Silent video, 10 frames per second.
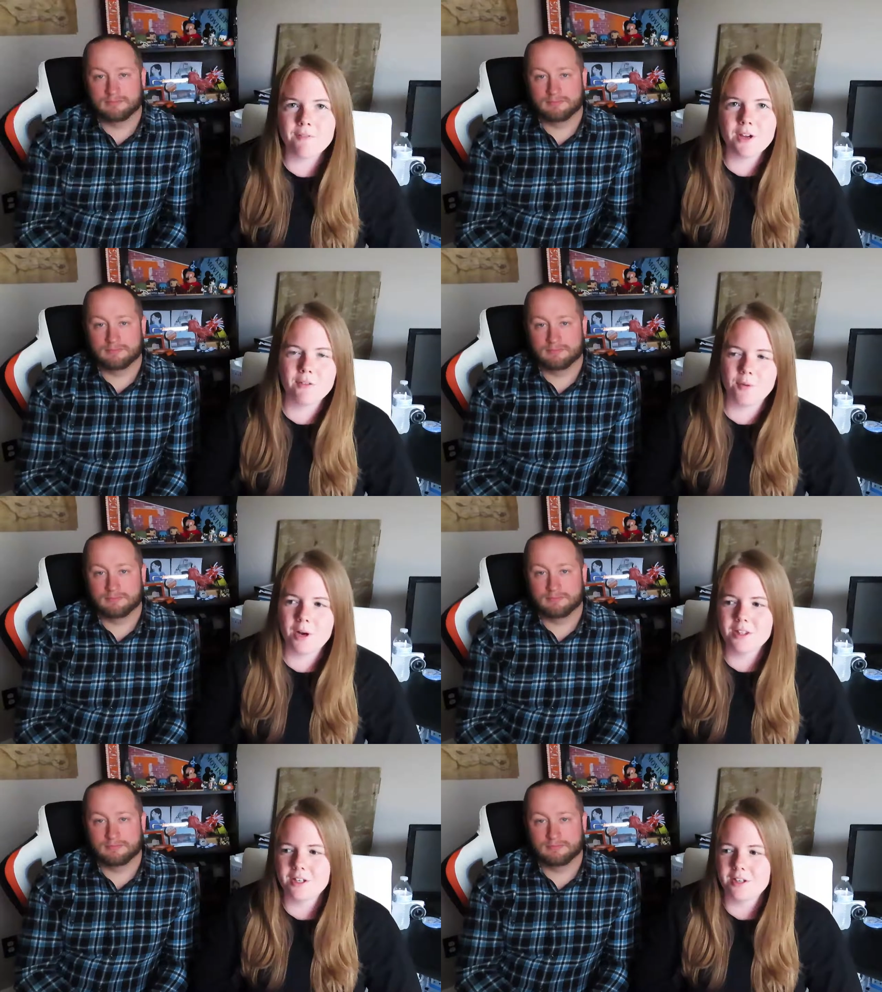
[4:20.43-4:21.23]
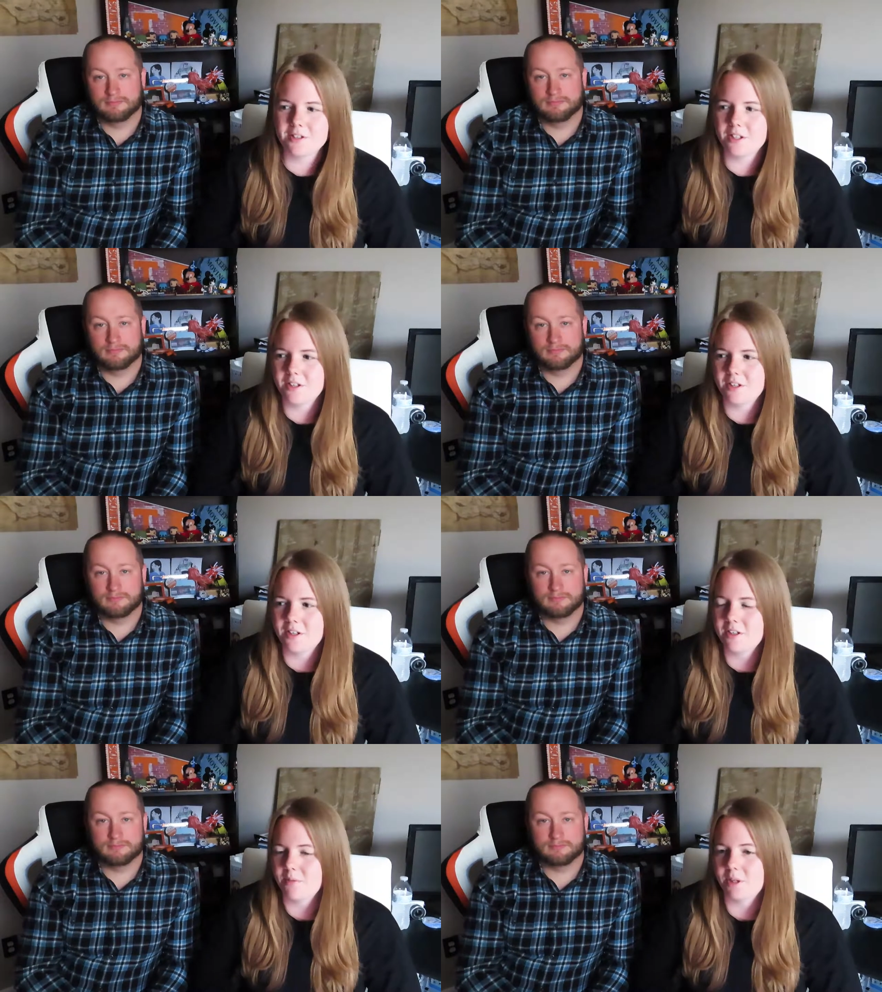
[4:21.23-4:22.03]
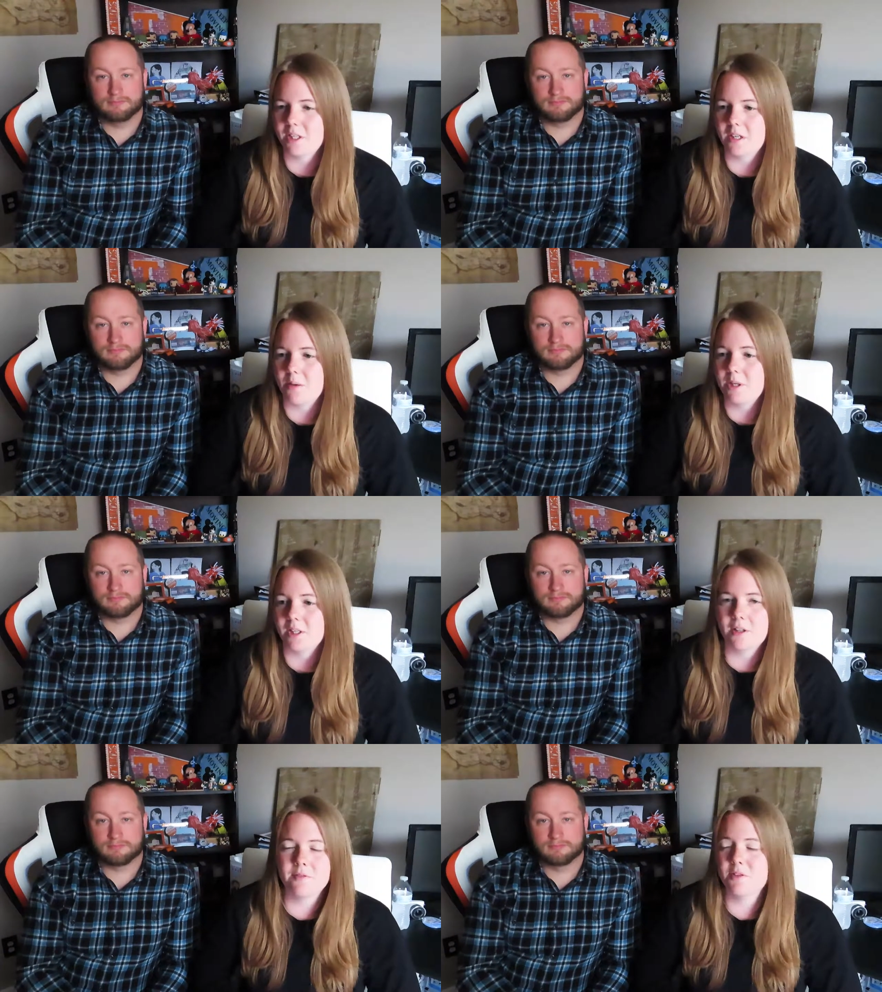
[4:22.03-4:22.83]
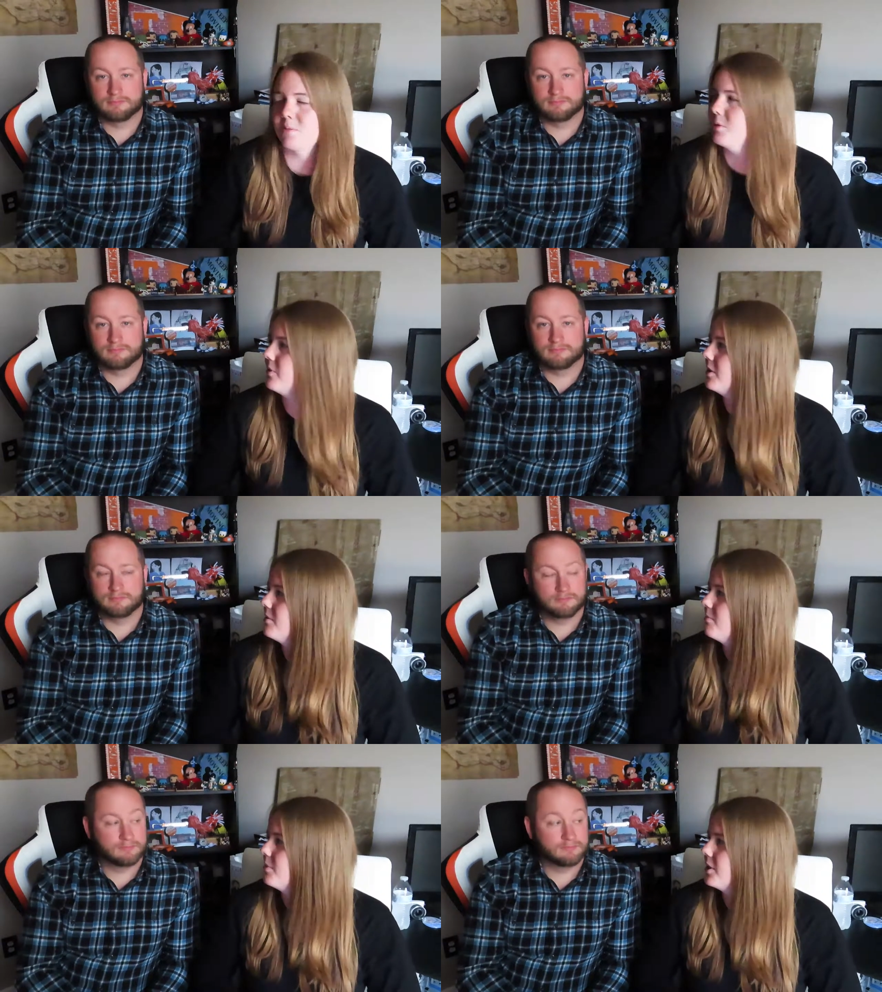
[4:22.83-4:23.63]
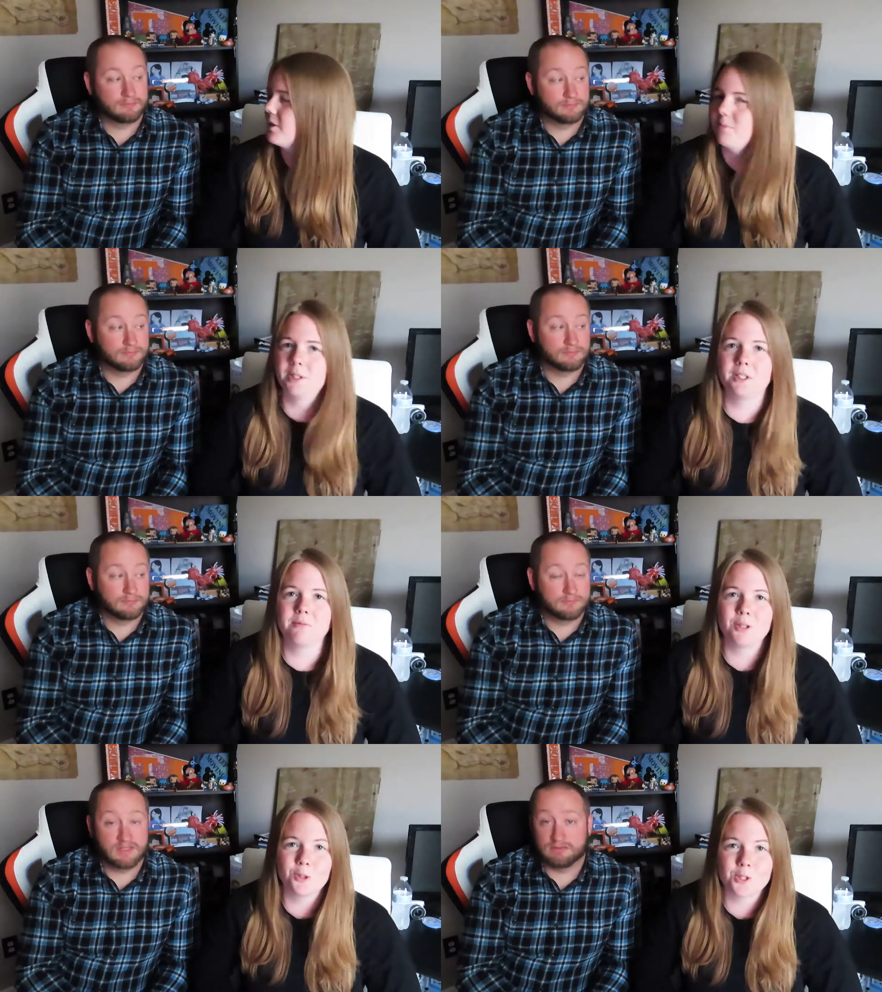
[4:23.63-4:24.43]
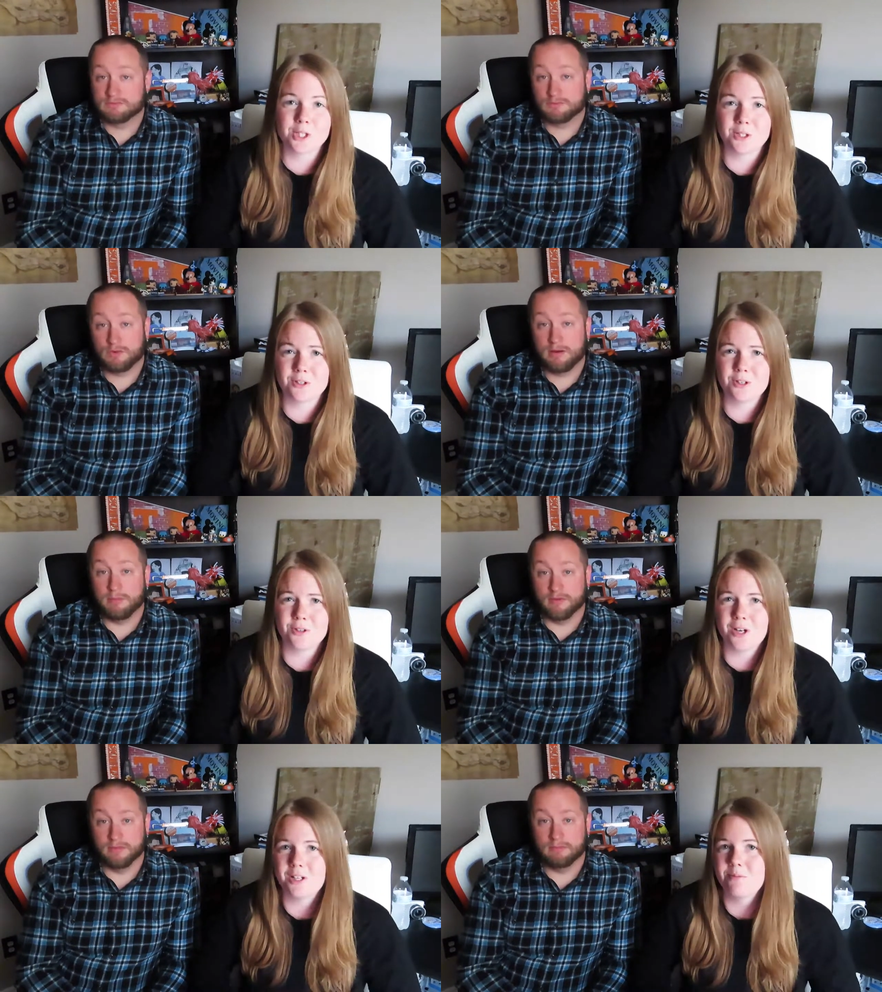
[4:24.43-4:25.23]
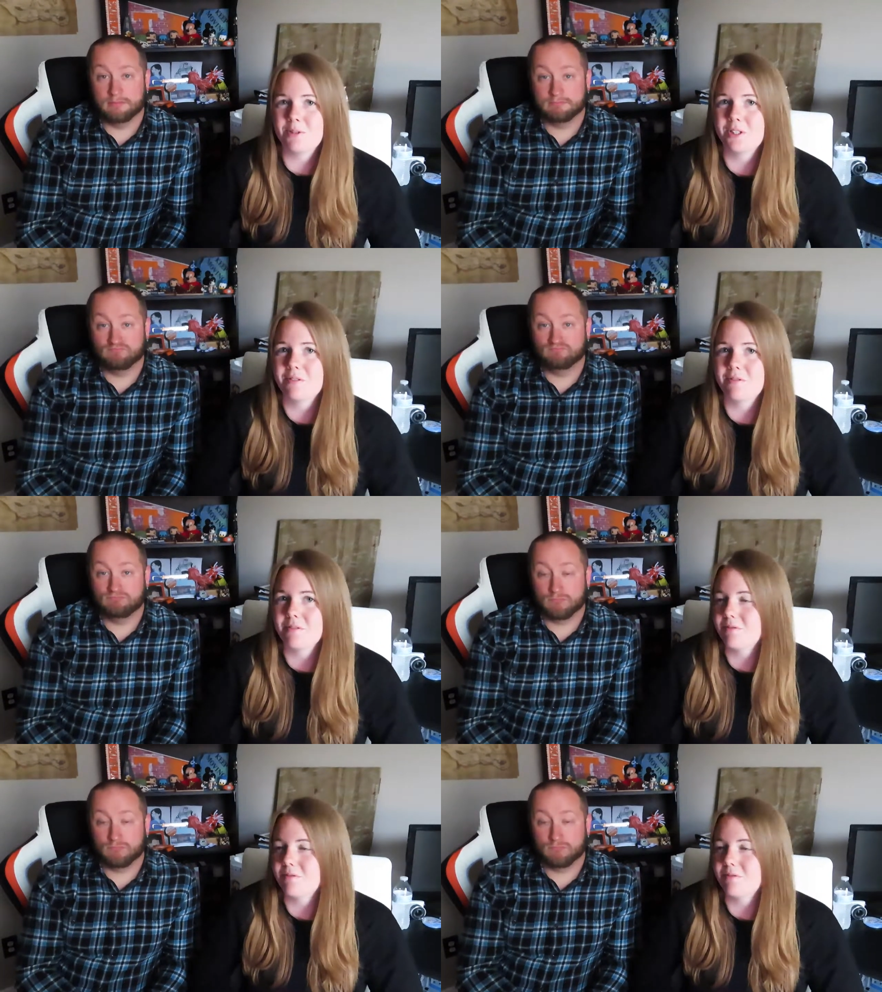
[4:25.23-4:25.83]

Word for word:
Speaker 1: my favorite ride there, da da da. And I'm like, I mean, I love the movie, but I mean, it looks like a dark Great ride, but.